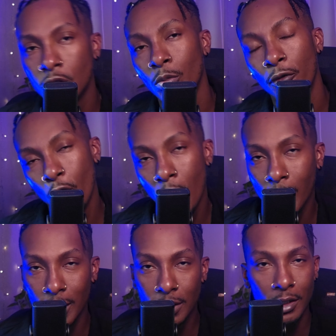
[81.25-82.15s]
before I
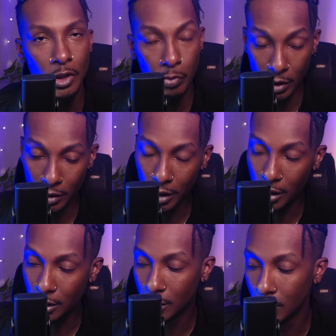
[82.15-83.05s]
get into this
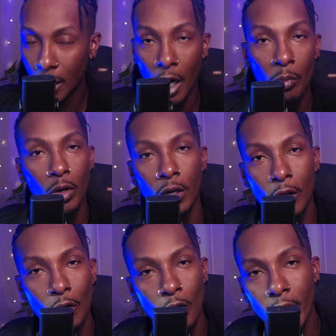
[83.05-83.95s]
presentation, I'm going to
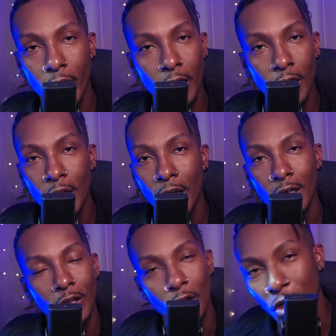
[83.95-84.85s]
go ahead,
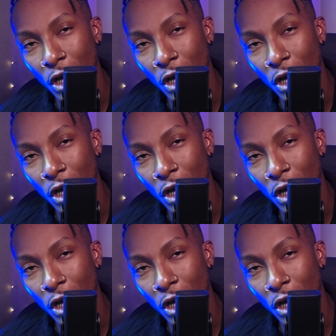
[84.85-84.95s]
throw you